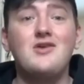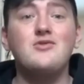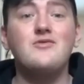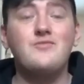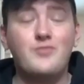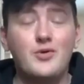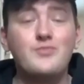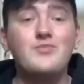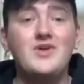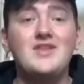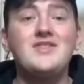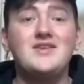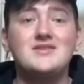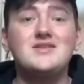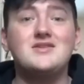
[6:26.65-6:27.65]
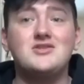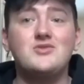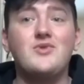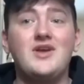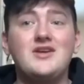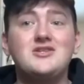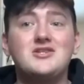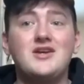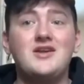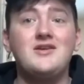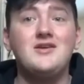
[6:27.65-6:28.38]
You put me in this situation.